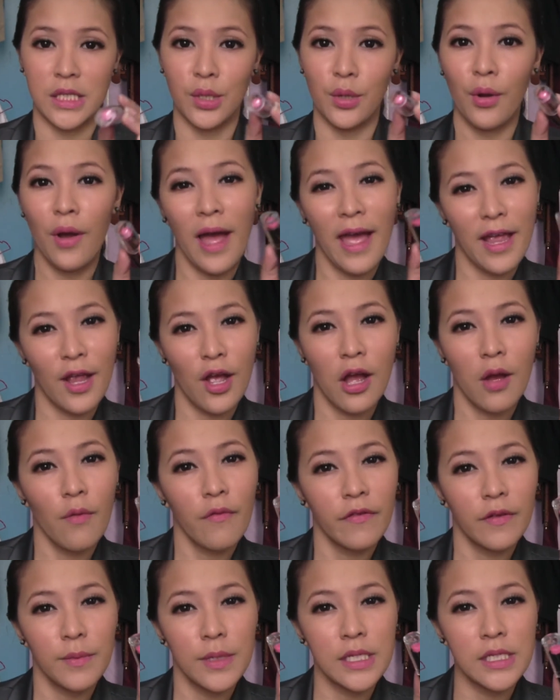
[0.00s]
So I got
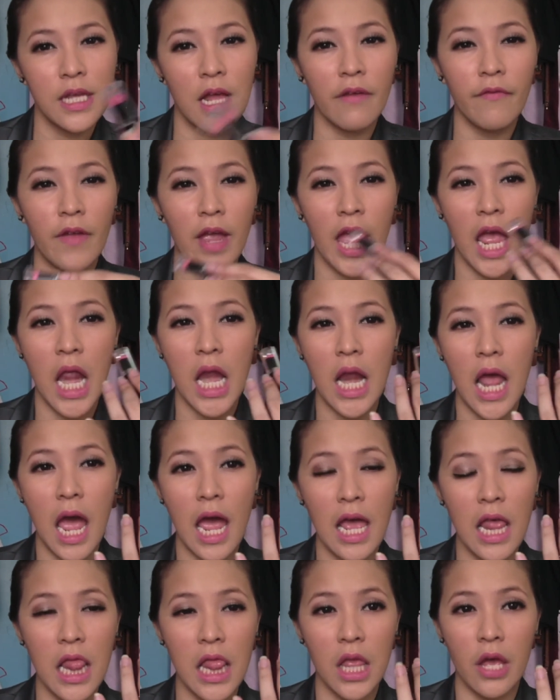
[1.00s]
it for myself, and
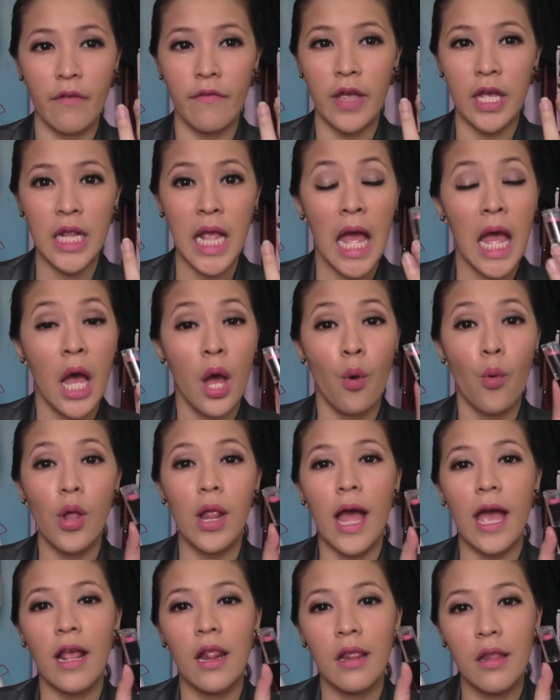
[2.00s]
I love it.
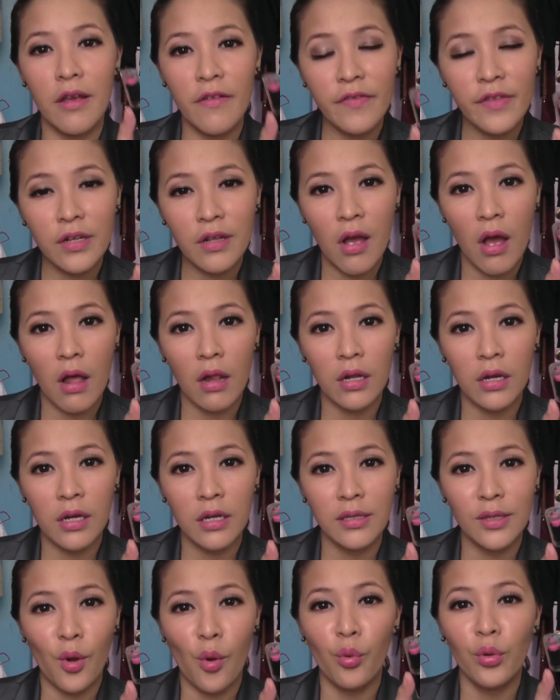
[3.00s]
Well, I love the
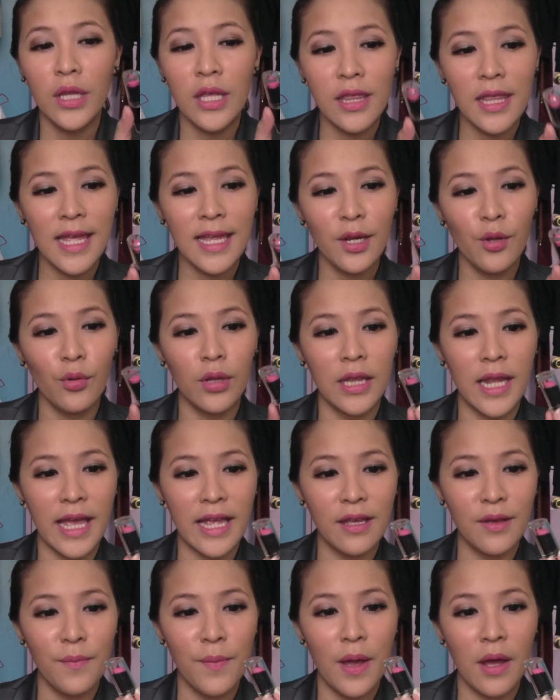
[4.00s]
color. The only thing I don't
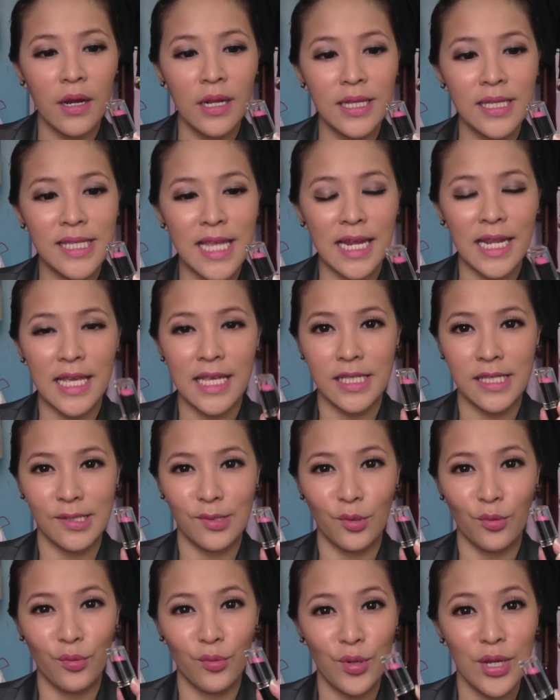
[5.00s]
like about it is that
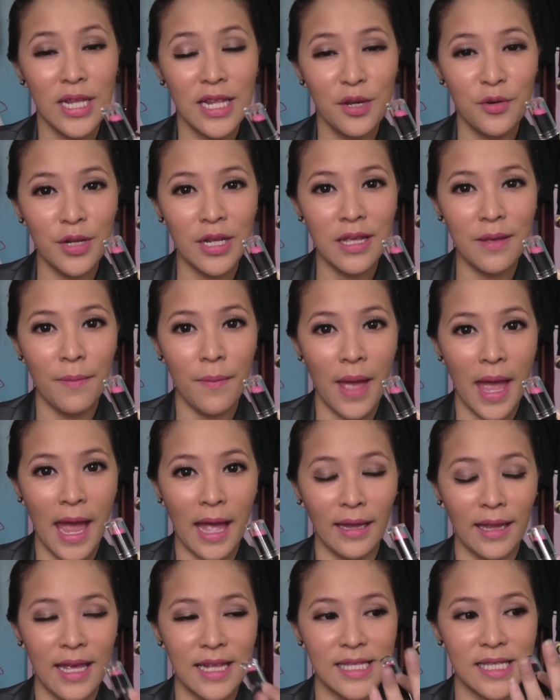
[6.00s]
it's really
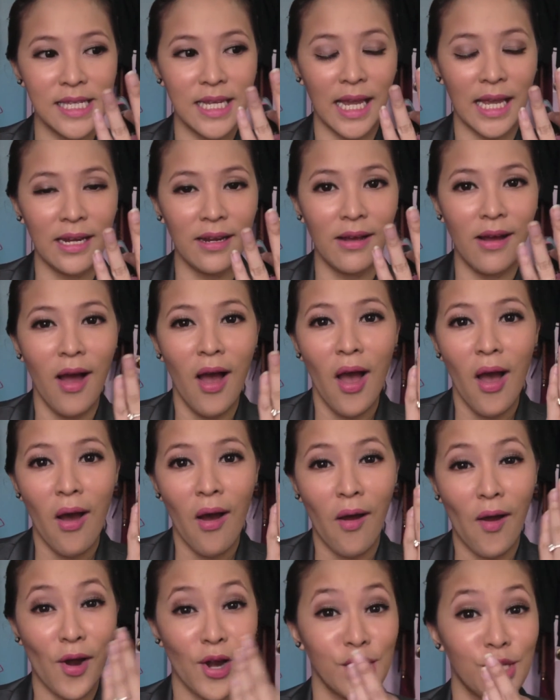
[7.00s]
matte. It's kind of
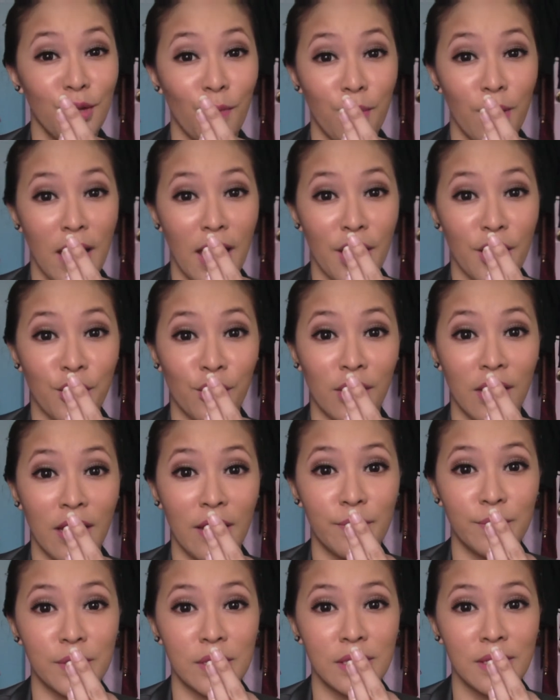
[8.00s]
hard to apply on your
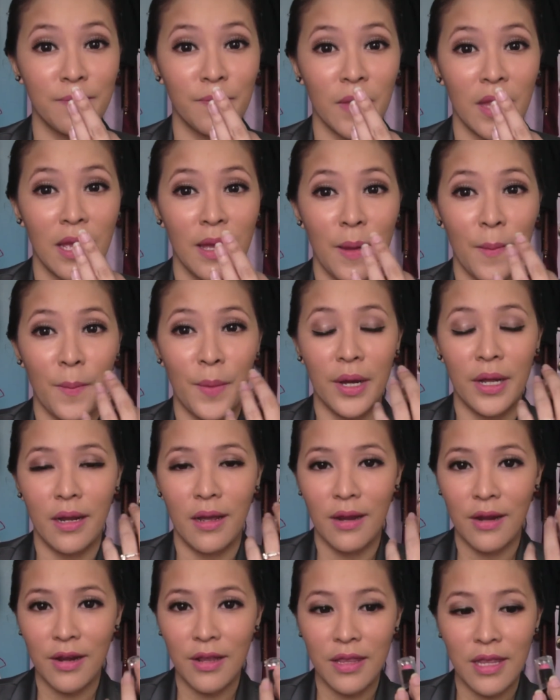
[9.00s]
lips. But
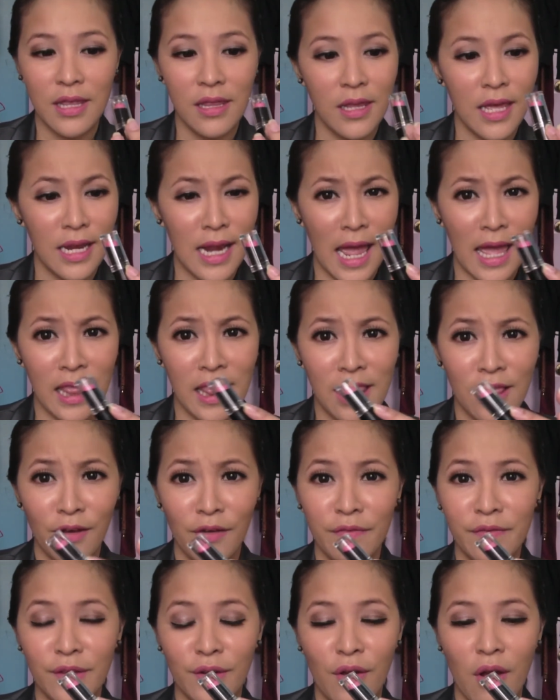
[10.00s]
other than that, I
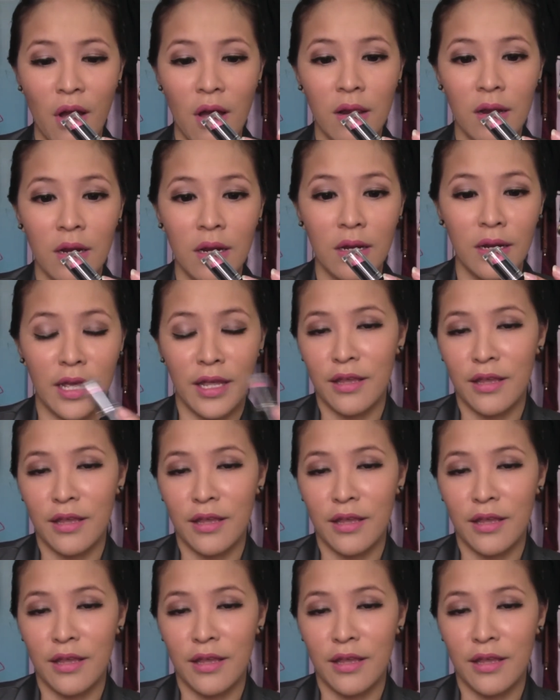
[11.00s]
love the color.